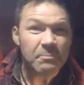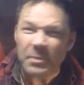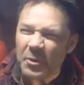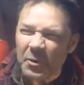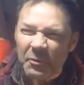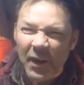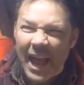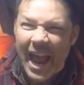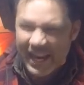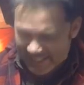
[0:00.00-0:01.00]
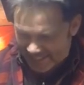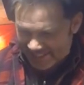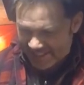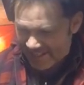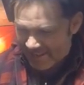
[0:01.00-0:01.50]
Beautiful
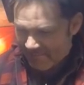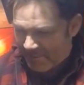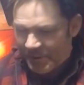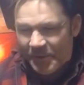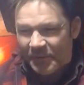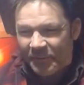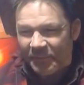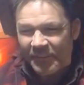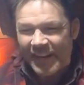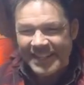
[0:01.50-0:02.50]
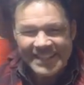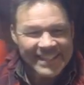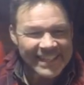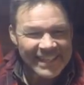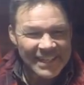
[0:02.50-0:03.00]
axe, beautiful
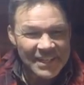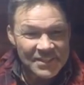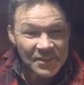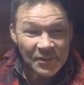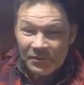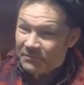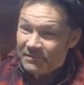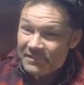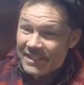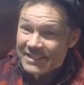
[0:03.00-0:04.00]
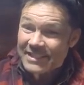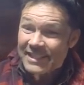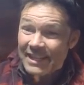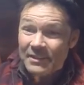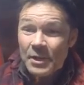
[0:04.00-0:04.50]
friends. So this is
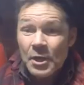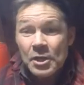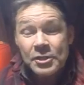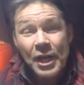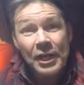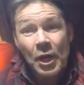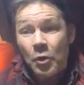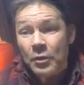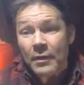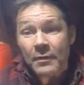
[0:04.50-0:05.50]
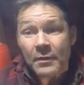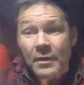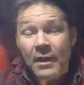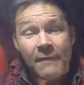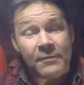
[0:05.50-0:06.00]
it. Check out
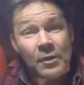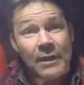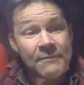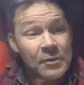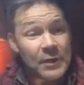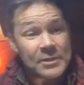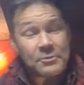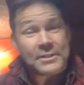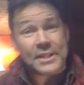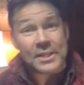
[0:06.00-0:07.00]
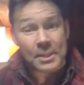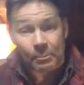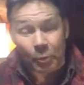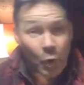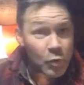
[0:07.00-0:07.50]
if you're, if you're interested in the
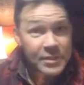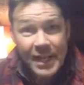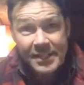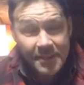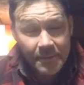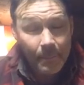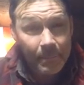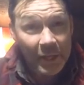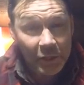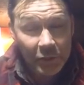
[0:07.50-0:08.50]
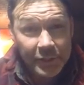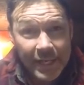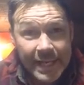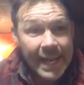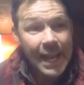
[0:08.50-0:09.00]
process of the build
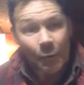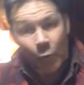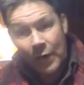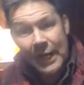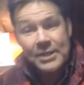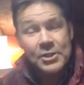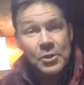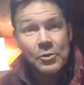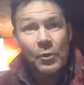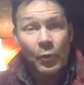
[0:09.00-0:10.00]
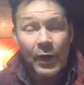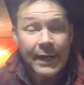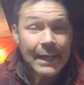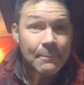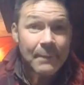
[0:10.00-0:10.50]
and what I do and where
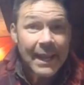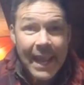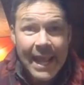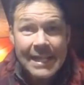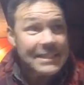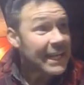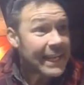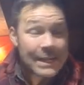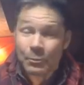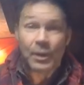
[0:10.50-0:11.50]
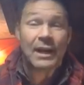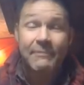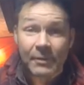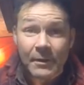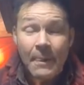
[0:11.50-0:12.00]
I get my heads, I get them
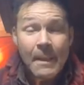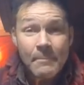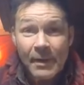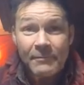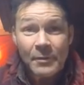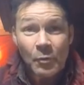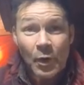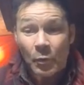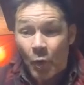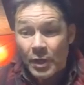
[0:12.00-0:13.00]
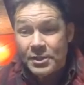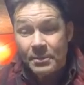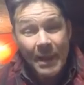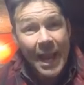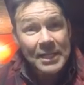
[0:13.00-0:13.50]
wherever. But if you want to watch
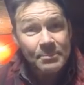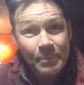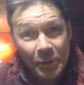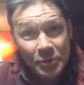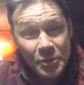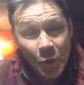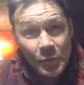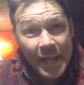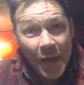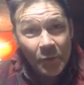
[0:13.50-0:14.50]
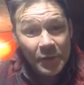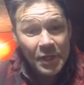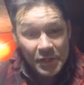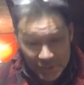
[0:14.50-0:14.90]
some axe builds go down